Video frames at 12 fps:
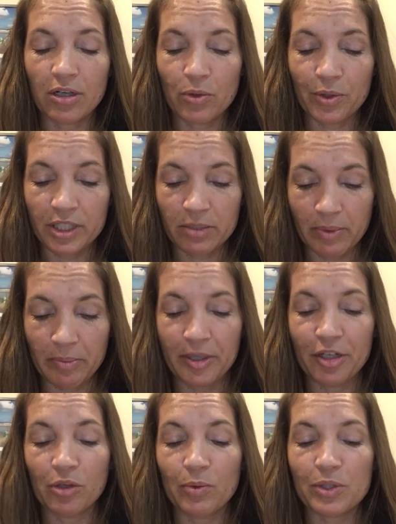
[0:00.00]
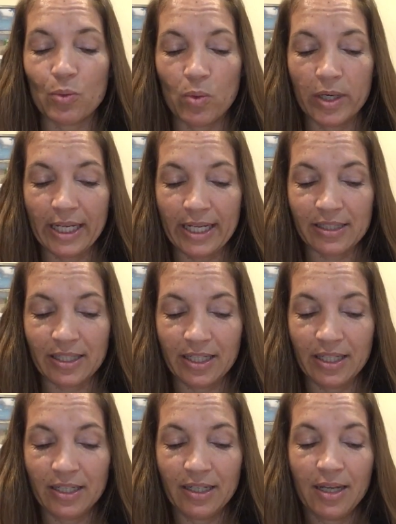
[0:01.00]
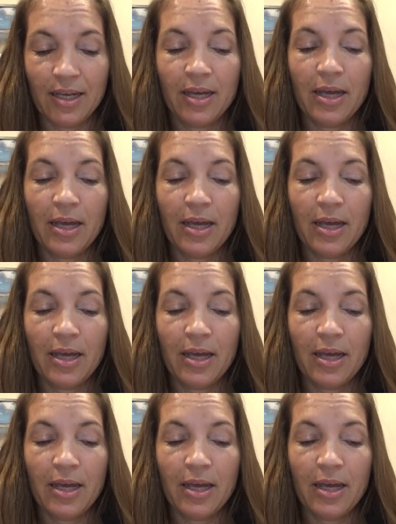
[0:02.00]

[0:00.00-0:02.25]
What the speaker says: according to my meter, was a 118.